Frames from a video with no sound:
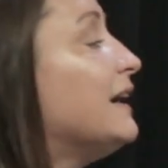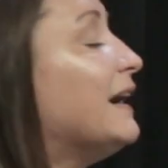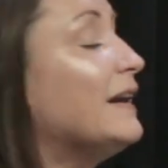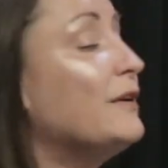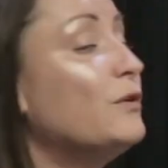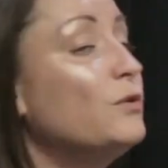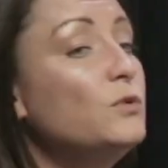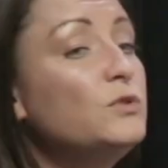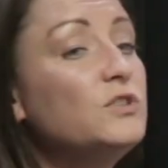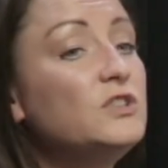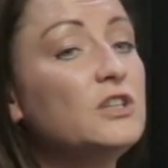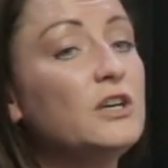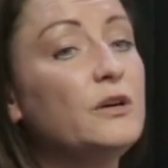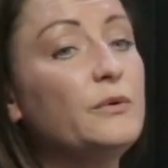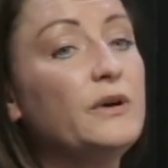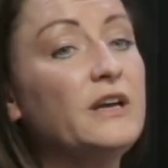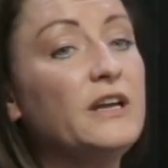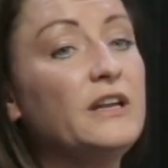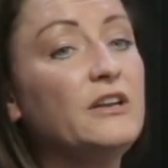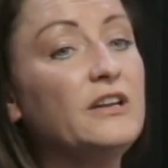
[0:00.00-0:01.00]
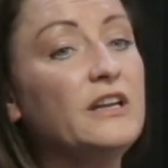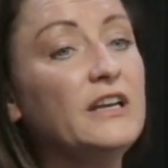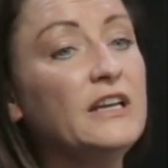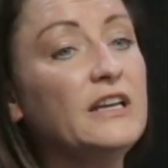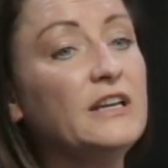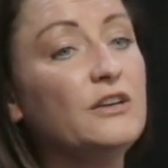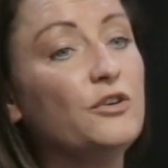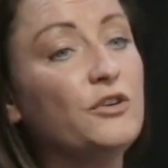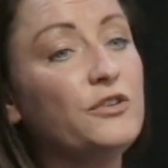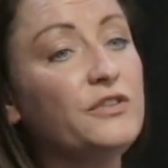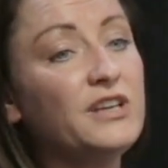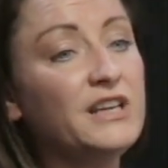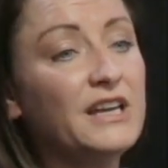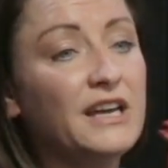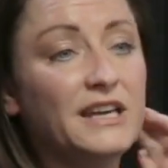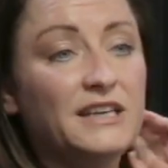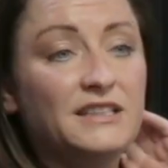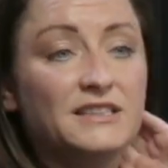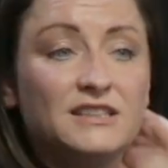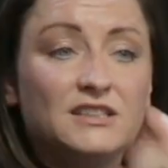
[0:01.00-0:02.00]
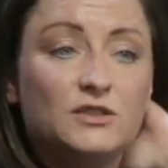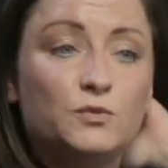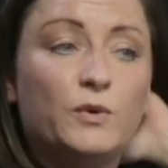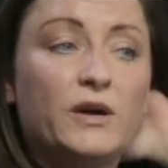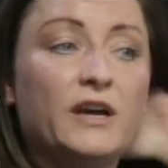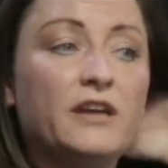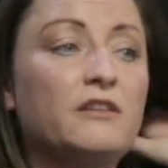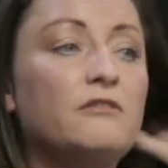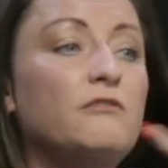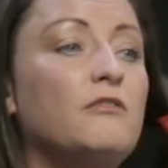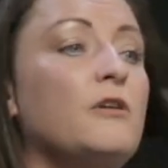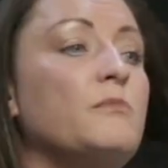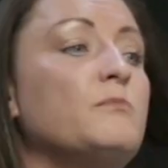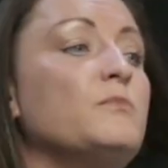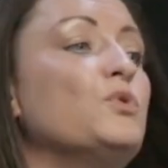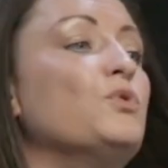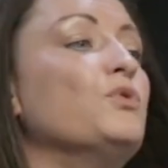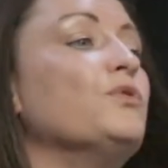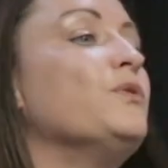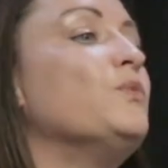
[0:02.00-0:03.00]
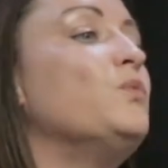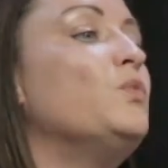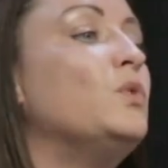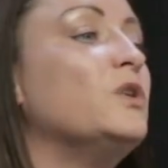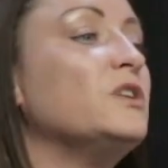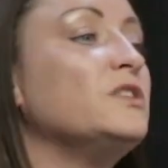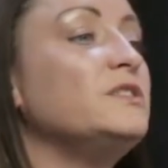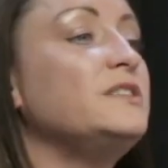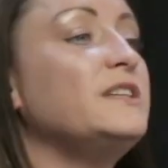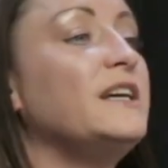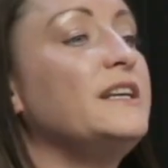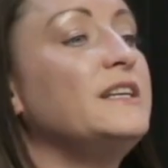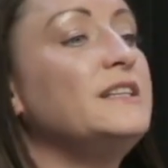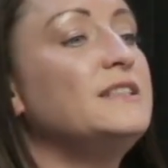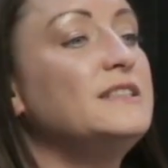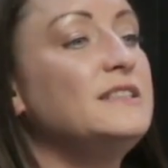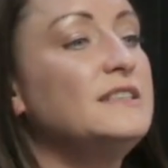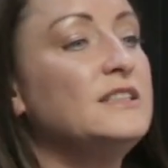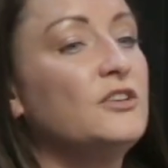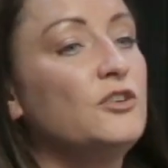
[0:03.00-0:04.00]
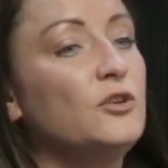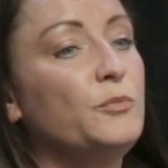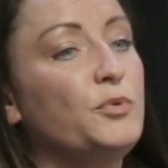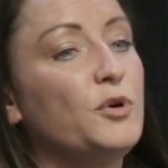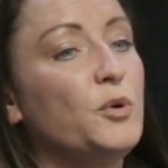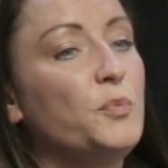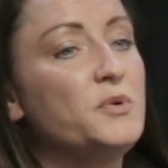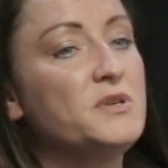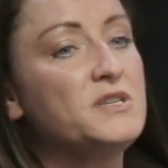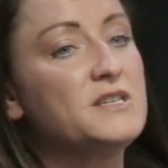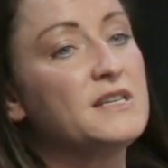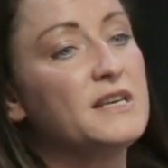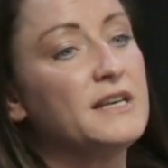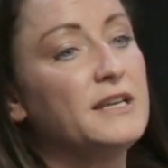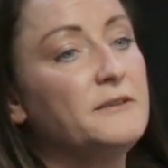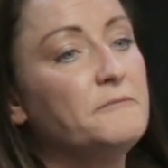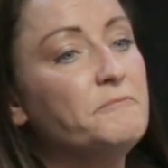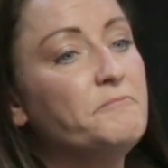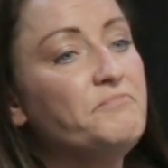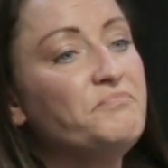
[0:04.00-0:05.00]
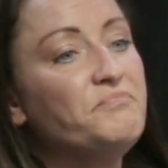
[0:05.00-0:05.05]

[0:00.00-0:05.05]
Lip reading: And also in other cases where there are more than one tenancy on a property.